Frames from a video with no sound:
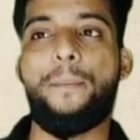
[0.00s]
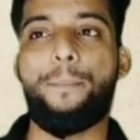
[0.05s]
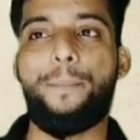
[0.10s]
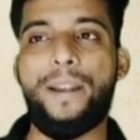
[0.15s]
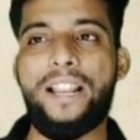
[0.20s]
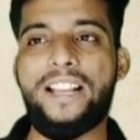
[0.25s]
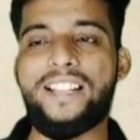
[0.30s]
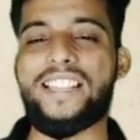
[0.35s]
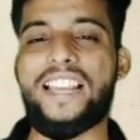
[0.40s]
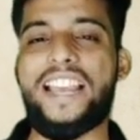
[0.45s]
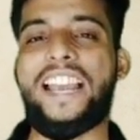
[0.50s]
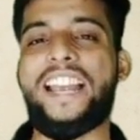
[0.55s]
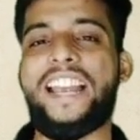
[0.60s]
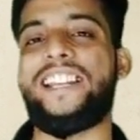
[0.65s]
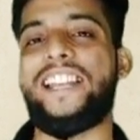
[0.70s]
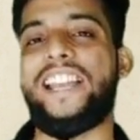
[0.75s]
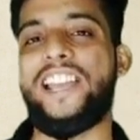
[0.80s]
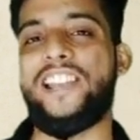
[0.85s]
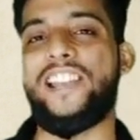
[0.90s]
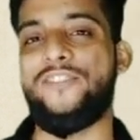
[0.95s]
Plus
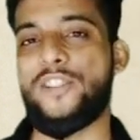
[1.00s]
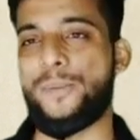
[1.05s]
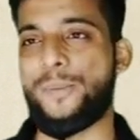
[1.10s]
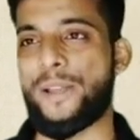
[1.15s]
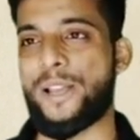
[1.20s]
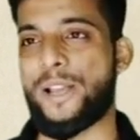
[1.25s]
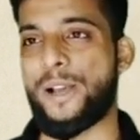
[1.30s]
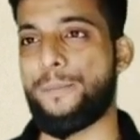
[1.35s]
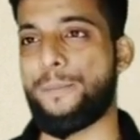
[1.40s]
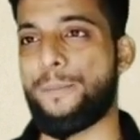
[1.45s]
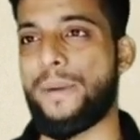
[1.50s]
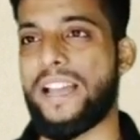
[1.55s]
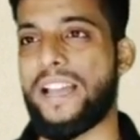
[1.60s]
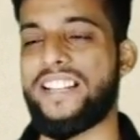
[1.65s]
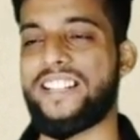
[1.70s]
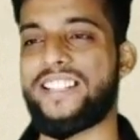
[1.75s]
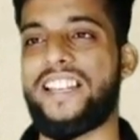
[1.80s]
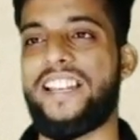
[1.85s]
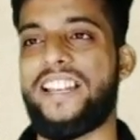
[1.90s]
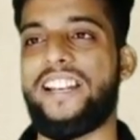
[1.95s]
8a will become
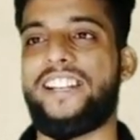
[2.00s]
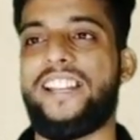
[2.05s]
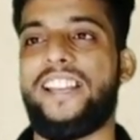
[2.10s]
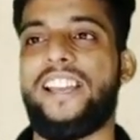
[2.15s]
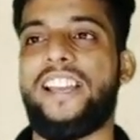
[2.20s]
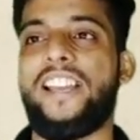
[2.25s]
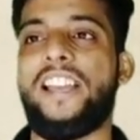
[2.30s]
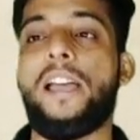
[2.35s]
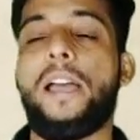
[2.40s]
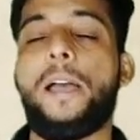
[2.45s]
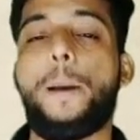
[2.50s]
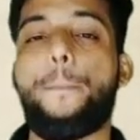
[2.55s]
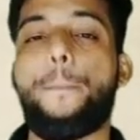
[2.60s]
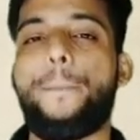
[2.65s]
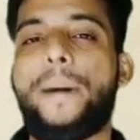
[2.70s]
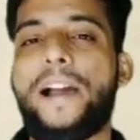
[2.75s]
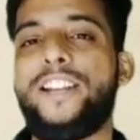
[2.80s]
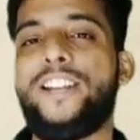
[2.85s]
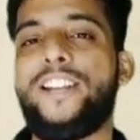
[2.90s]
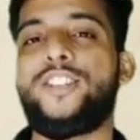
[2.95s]
minus 8a,
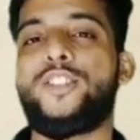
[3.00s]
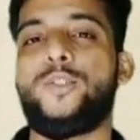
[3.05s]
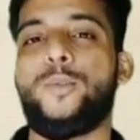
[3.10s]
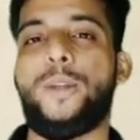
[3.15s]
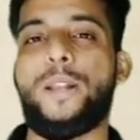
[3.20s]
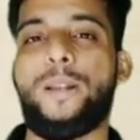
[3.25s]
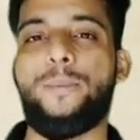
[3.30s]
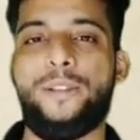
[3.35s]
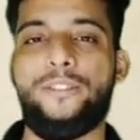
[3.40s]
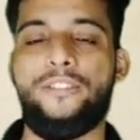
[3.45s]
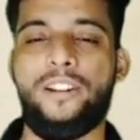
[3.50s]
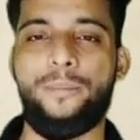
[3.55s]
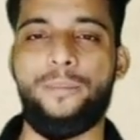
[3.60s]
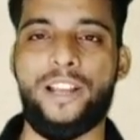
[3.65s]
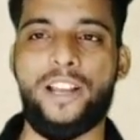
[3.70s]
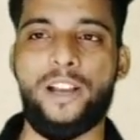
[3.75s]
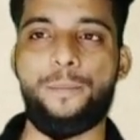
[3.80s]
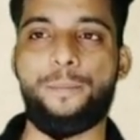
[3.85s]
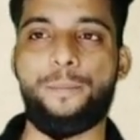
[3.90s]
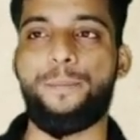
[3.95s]
minus 12b will
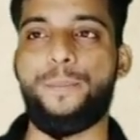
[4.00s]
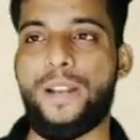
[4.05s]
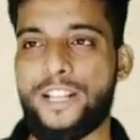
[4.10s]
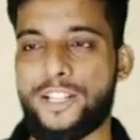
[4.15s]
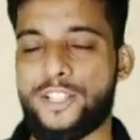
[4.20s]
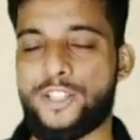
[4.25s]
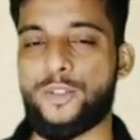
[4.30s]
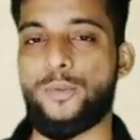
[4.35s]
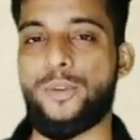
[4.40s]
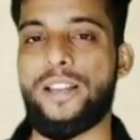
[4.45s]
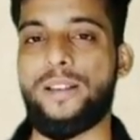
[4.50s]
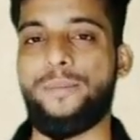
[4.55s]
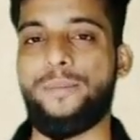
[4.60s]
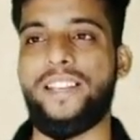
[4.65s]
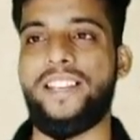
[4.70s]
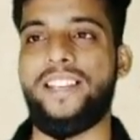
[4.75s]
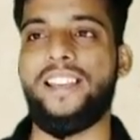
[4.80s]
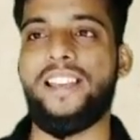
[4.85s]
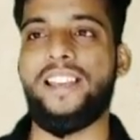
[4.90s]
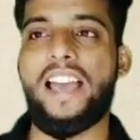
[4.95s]
become plus
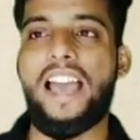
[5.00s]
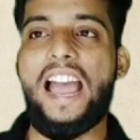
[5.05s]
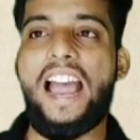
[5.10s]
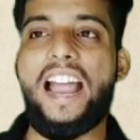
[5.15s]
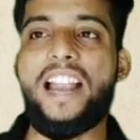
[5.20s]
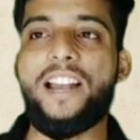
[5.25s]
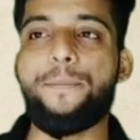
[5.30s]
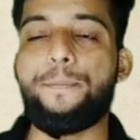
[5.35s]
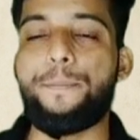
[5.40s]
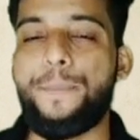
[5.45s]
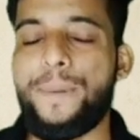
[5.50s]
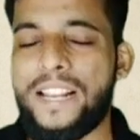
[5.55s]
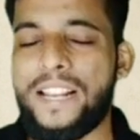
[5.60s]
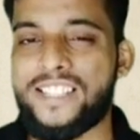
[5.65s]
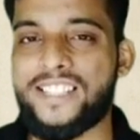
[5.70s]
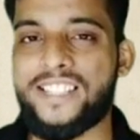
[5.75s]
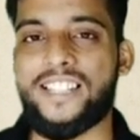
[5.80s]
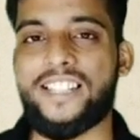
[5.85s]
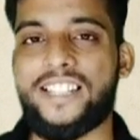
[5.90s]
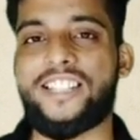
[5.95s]
12b, and
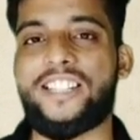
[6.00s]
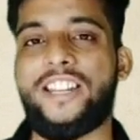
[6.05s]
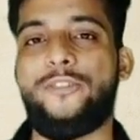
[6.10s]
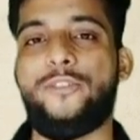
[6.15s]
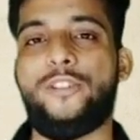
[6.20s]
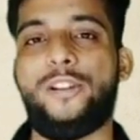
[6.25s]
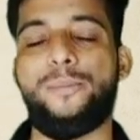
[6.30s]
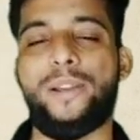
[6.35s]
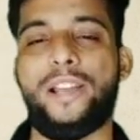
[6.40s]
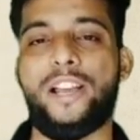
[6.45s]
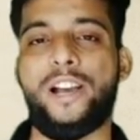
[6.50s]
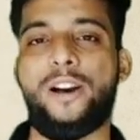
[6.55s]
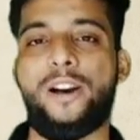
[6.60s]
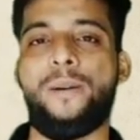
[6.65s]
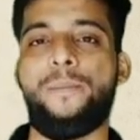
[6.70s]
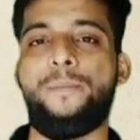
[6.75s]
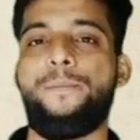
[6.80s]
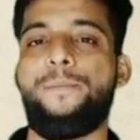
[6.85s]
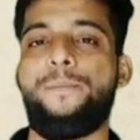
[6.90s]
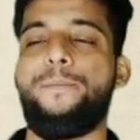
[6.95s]
plus 60 will
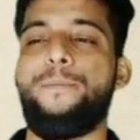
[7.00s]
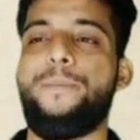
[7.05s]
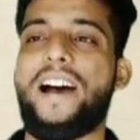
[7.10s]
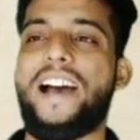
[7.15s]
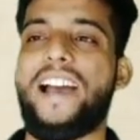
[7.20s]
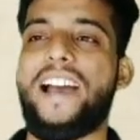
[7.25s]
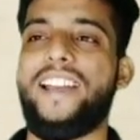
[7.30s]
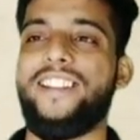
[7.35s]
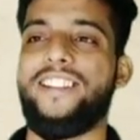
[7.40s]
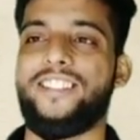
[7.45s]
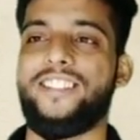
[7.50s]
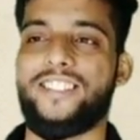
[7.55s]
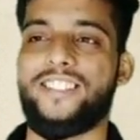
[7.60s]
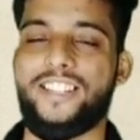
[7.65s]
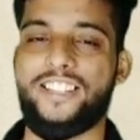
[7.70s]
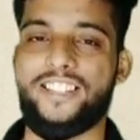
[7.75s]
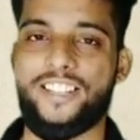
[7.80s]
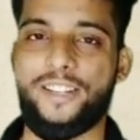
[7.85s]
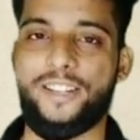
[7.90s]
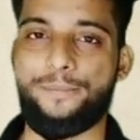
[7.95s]
become minus
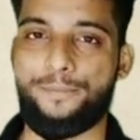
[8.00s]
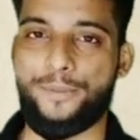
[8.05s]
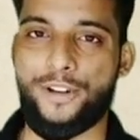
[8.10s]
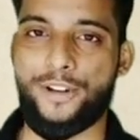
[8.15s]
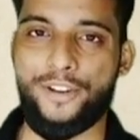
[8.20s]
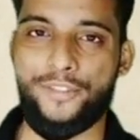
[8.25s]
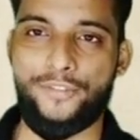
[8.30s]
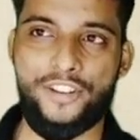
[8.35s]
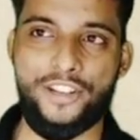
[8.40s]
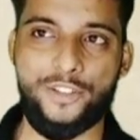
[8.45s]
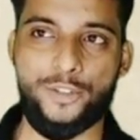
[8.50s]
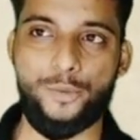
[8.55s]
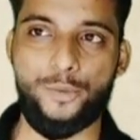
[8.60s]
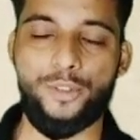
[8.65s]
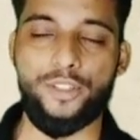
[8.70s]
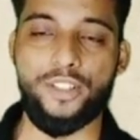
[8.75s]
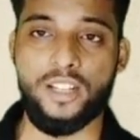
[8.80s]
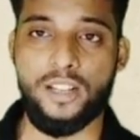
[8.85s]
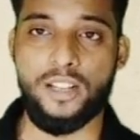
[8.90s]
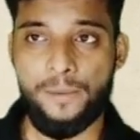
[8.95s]
60. Perfect
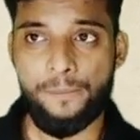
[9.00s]
students.